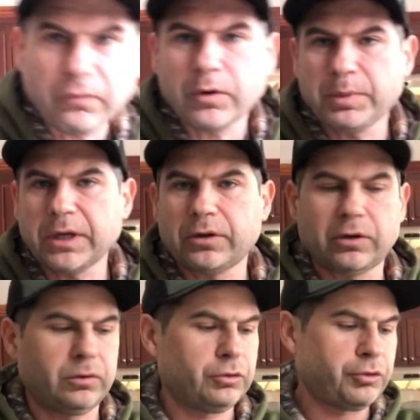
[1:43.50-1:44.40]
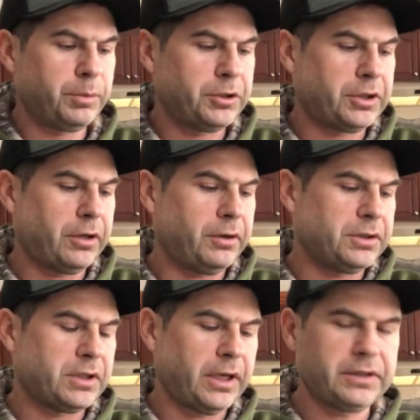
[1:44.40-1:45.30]
bigger
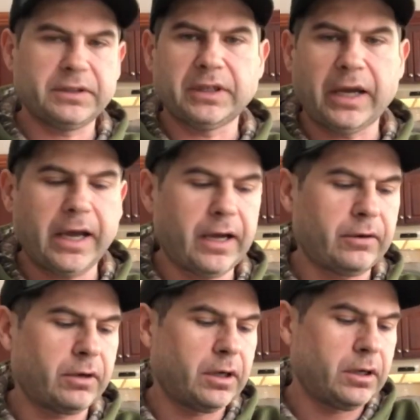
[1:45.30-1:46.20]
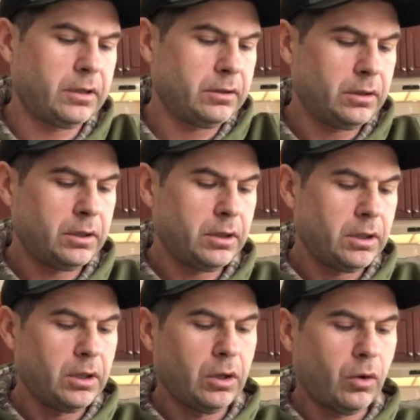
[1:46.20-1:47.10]
tributaries like the Niagara
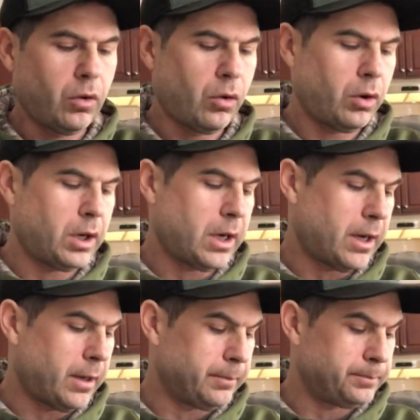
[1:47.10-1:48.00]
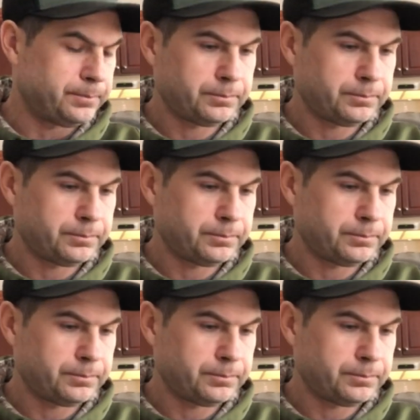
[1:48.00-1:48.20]
or